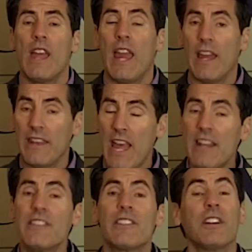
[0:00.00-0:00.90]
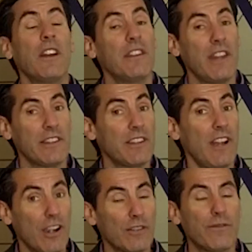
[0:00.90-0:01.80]
And that is a, that's an
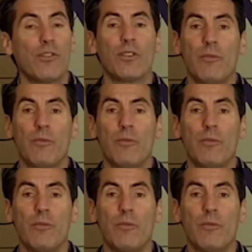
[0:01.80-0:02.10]
art form.